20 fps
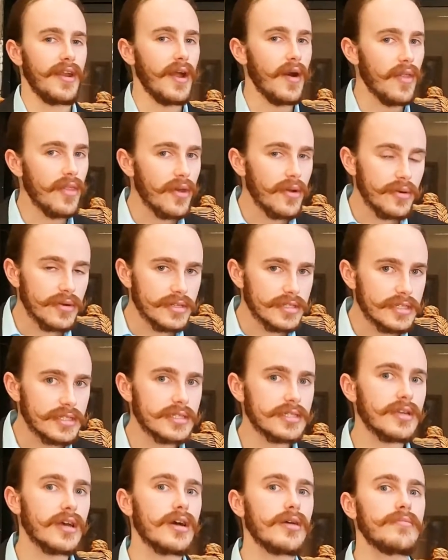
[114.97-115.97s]
Now, there are
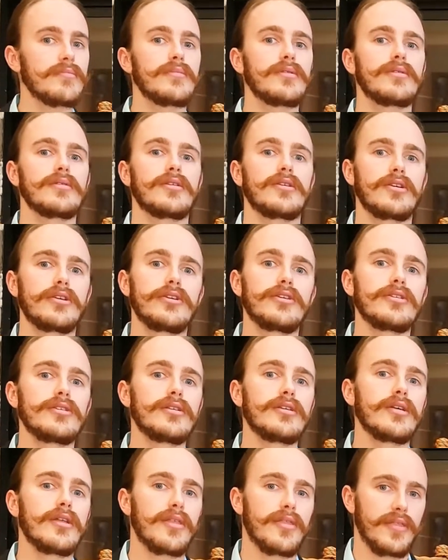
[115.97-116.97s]
some
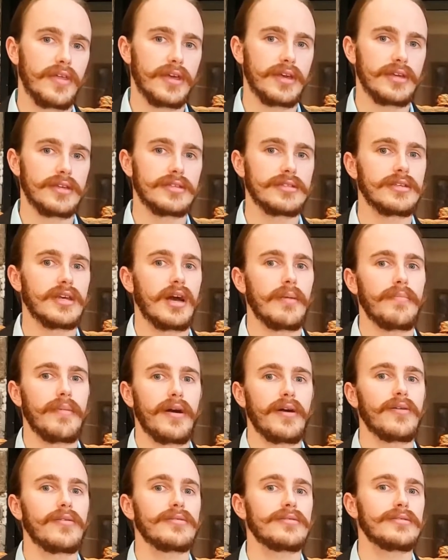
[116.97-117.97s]
good things
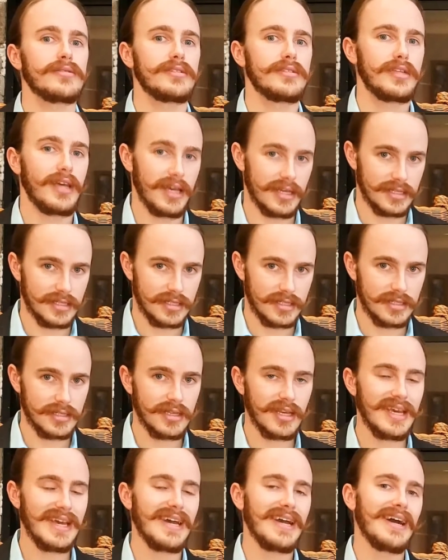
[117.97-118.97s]
about tests.
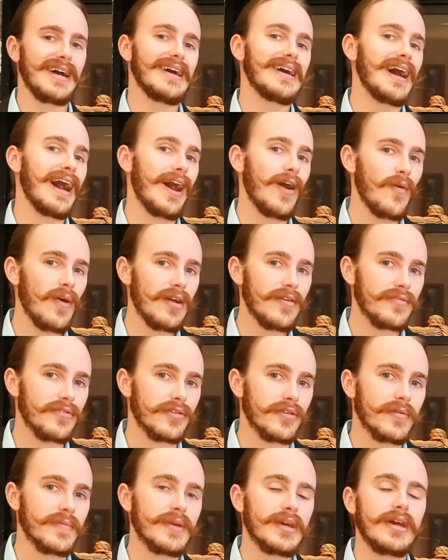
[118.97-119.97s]

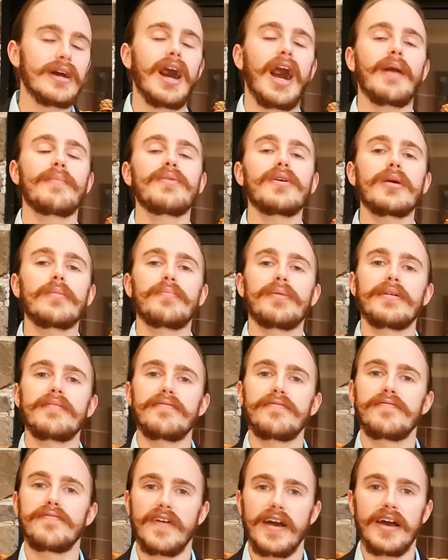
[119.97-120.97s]
However, I'm not a
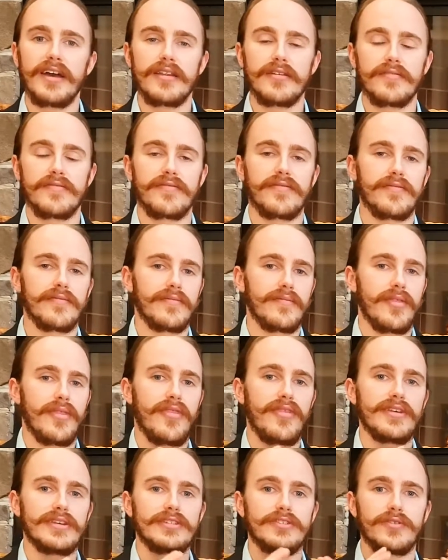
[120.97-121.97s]
big fan of
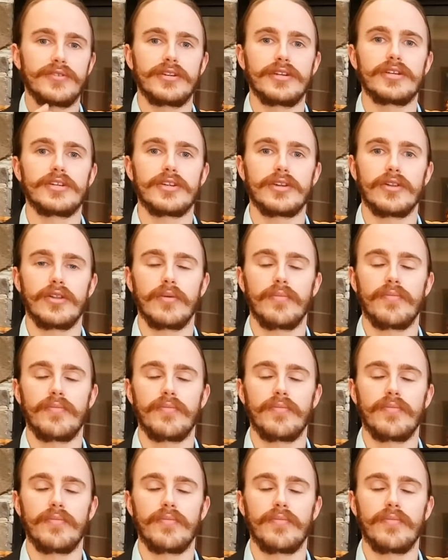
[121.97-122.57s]
this traditional